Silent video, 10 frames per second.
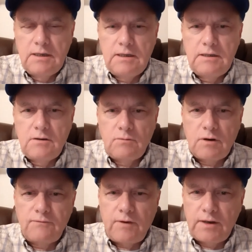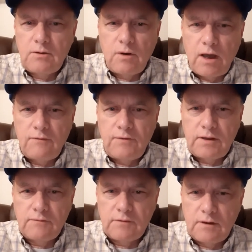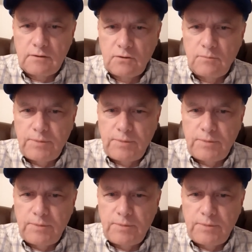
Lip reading: you know, you want to find a graphic of a little